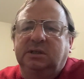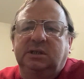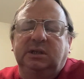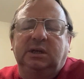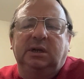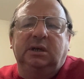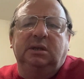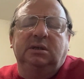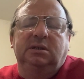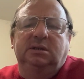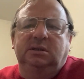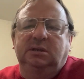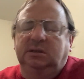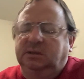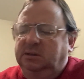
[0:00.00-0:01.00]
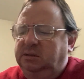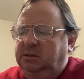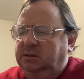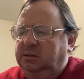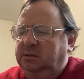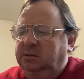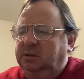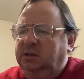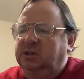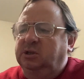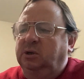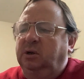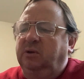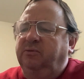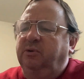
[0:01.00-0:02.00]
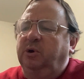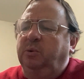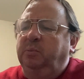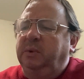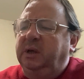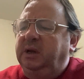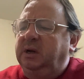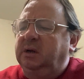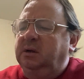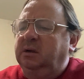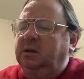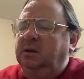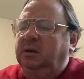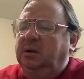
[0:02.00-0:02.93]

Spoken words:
says it's only for America,